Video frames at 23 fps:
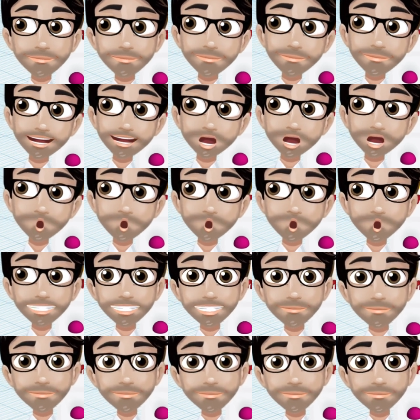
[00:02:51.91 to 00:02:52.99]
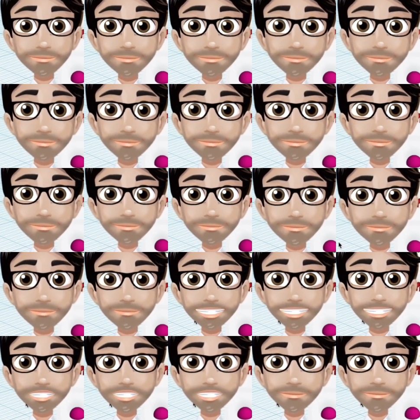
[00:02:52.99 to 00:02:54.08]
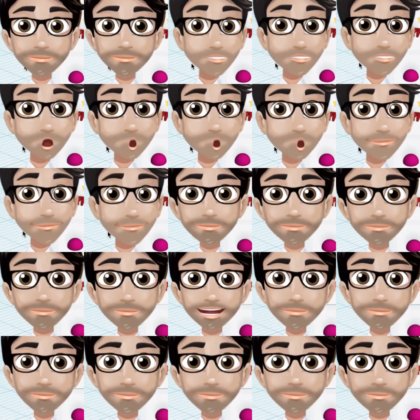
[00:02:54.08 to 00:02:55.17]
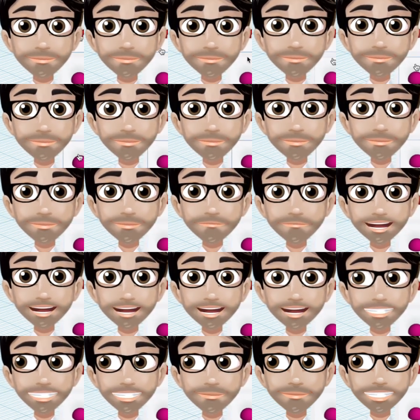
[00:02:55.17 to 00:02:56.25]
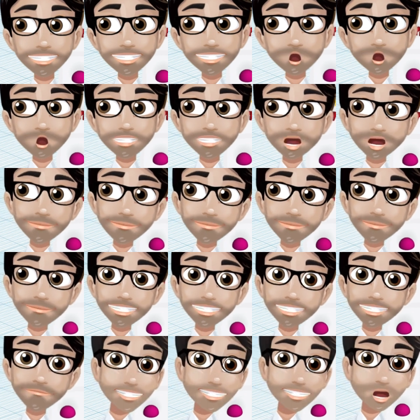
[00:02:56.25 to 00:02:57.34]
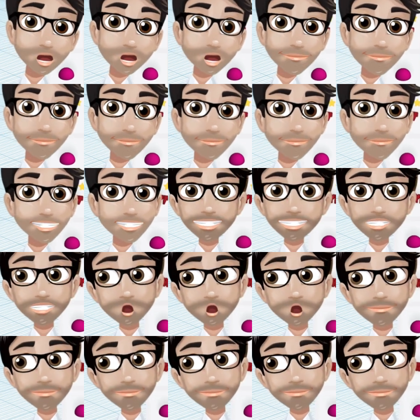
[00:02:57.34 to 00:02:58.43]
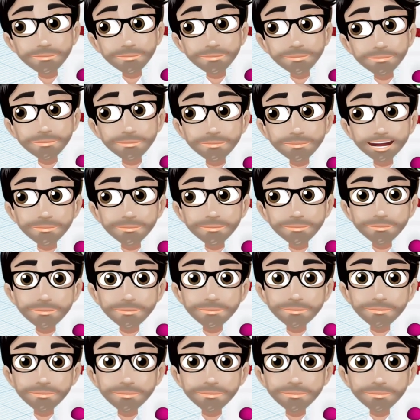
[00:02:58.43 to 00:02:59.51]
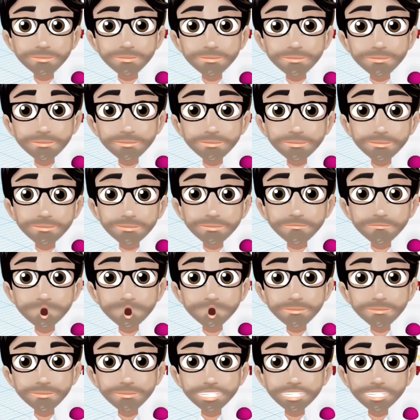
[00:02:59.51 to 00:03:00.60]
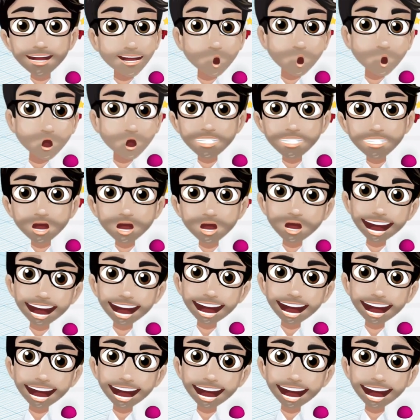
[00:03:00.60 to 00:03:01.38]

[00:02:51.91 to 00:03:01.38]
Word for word: And let's see. Yeah, I'm going to need another torus. I'll just duplicate this one, Control D. I'll move it here and I'm going to